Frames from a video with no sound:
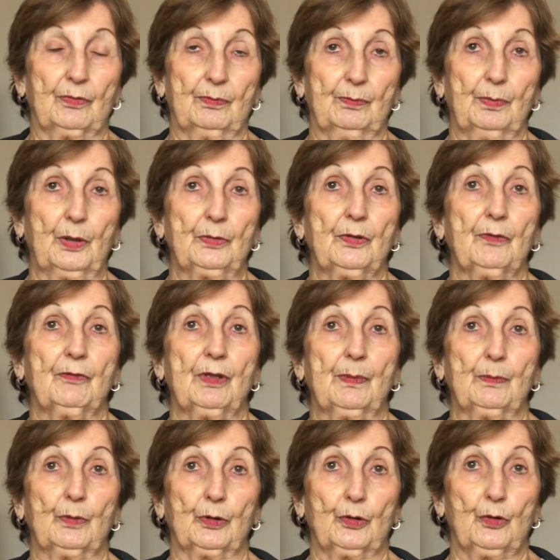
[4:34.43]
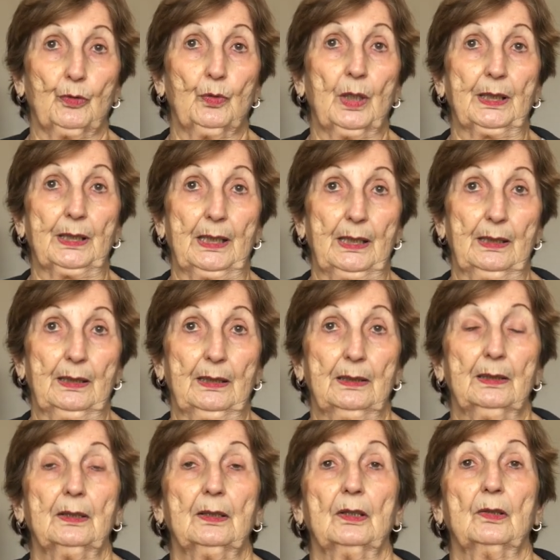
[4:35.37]
both of them were 20
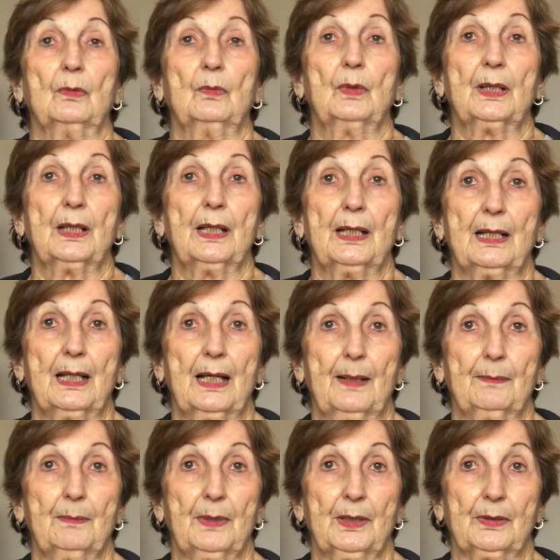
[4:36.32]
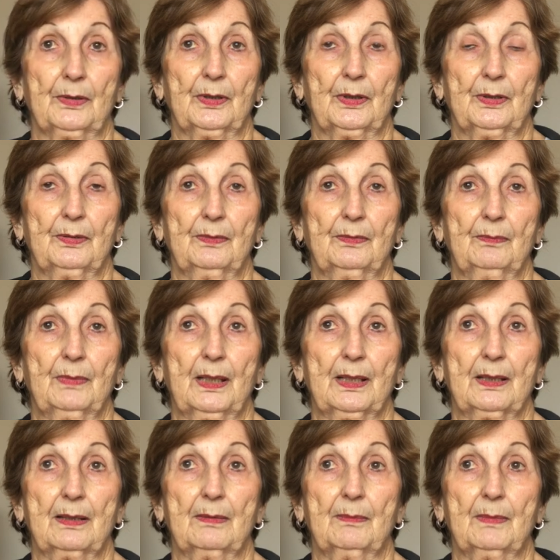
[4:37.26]
when they got married.
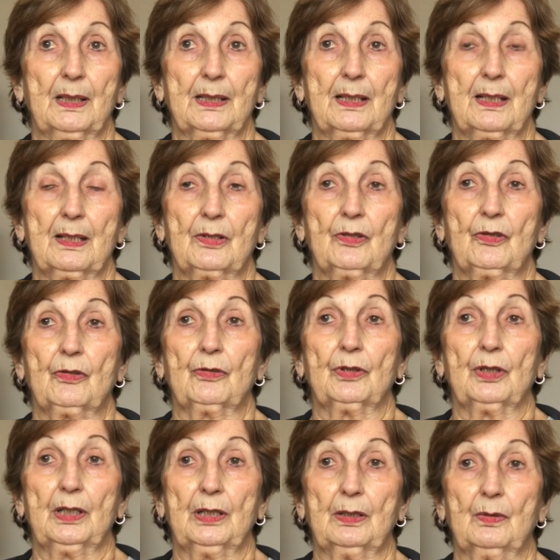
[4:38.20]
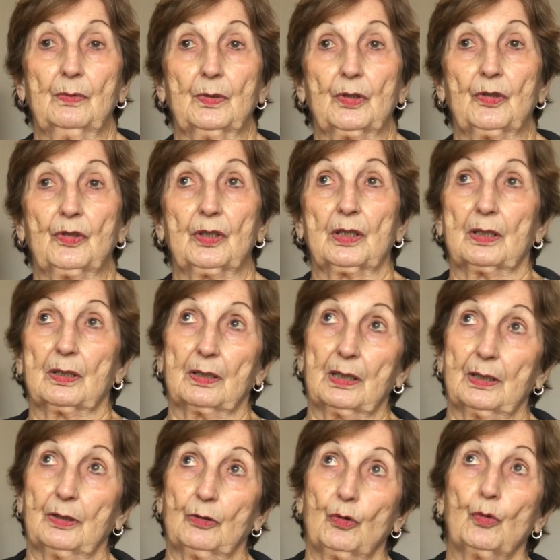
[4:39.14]
My sister Anita was
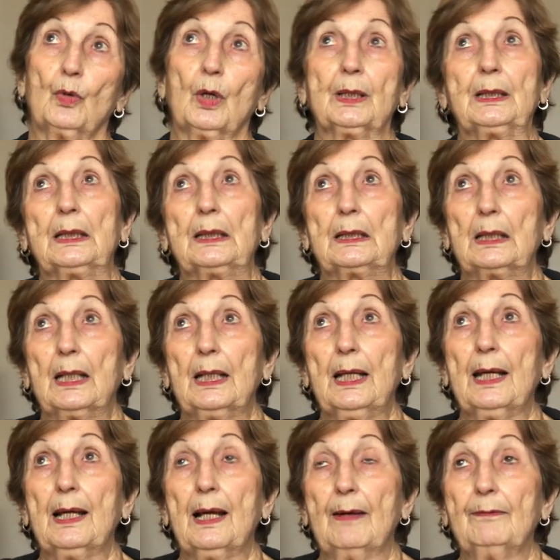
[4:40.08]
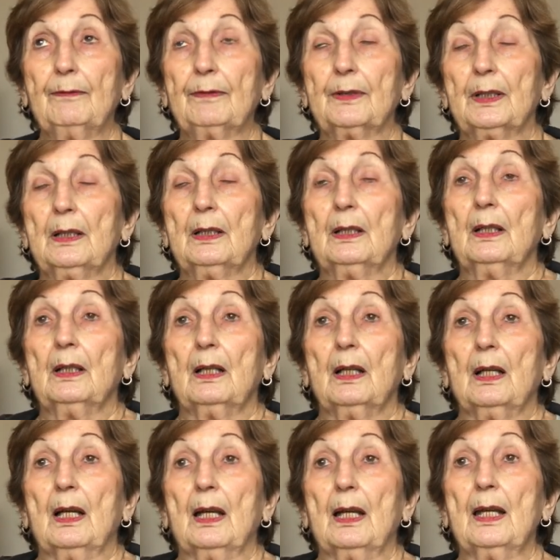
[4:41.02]
like 20 and a half,
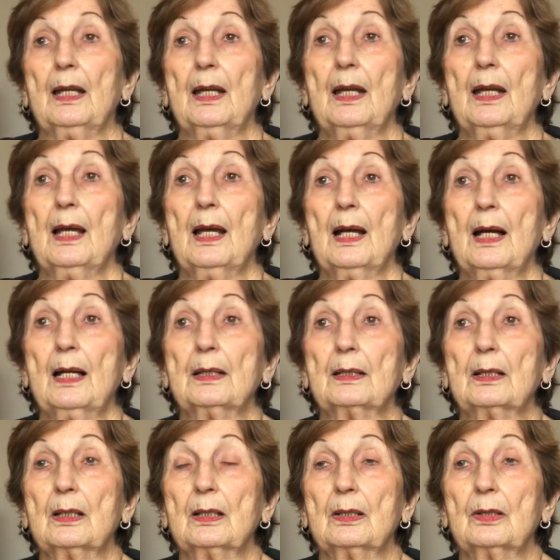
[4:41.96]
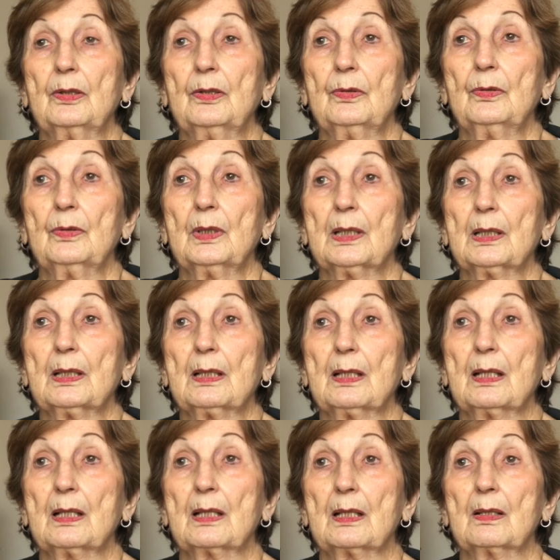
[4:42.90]
and
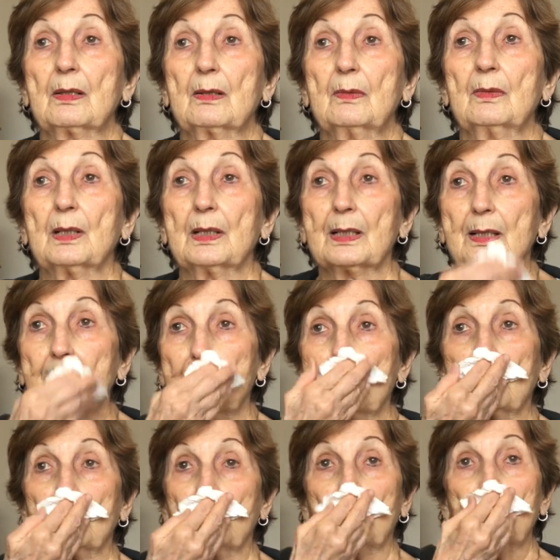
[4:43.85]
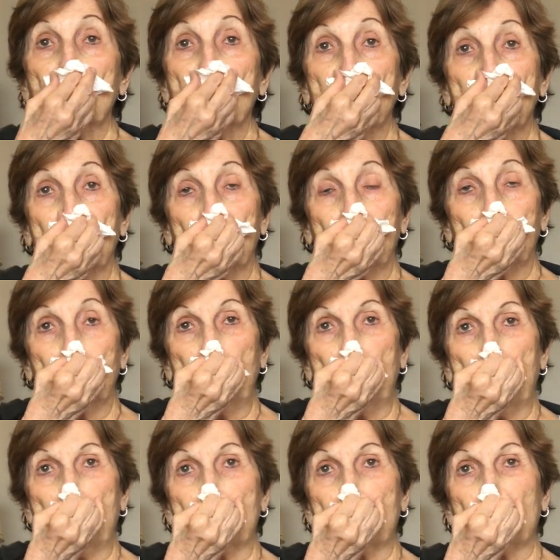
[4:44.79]
Eunice was just
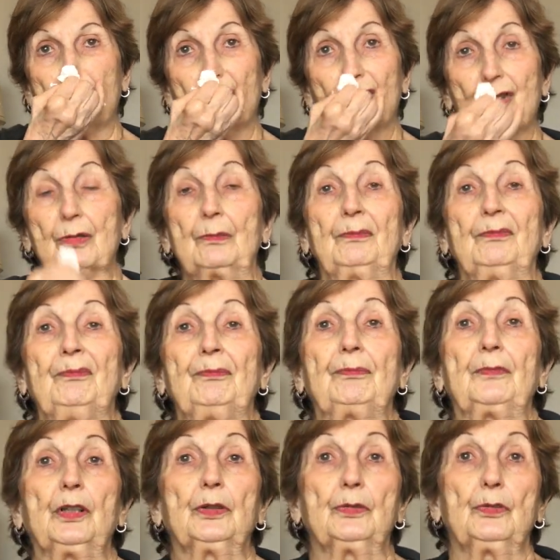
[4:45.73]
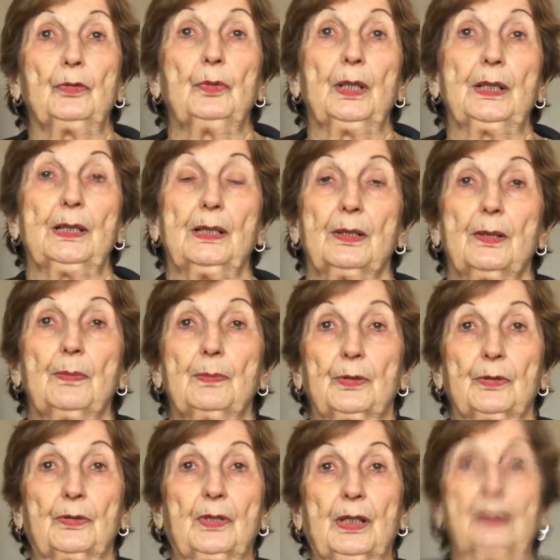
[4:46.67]
past her 20th
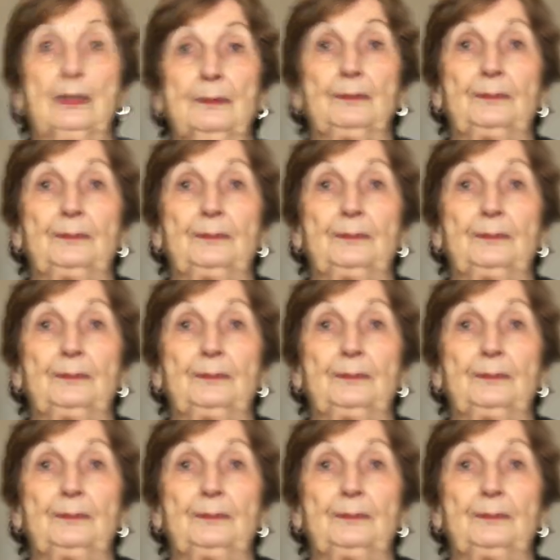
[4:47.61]
birthday.